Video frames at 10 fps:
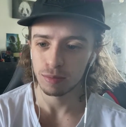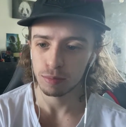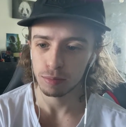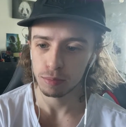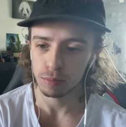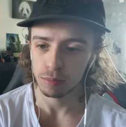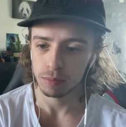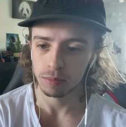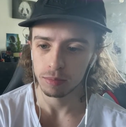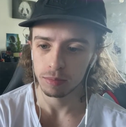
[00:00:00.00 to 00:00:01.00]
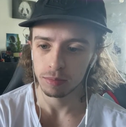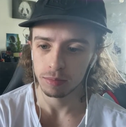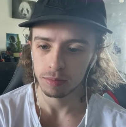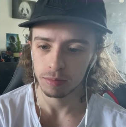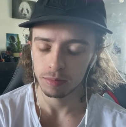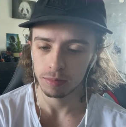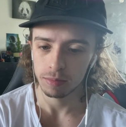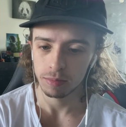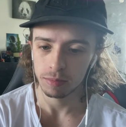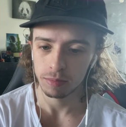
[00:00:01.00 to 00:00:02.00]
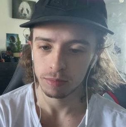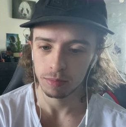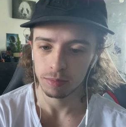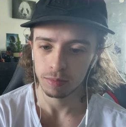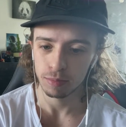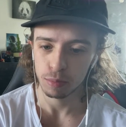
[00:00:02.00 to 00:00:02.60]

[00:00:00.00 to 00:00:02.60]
Nobody speaks.